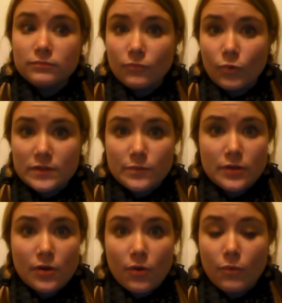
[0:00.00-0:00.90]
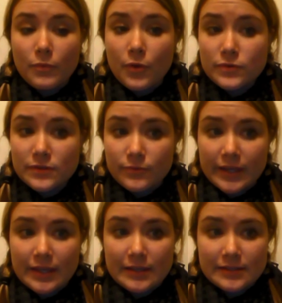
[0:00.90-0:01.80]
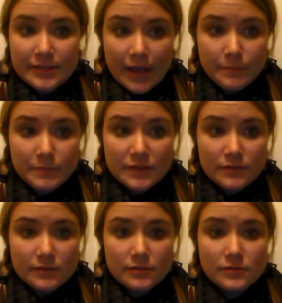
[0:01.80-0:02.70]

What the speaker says: Once we know those 3 key steps,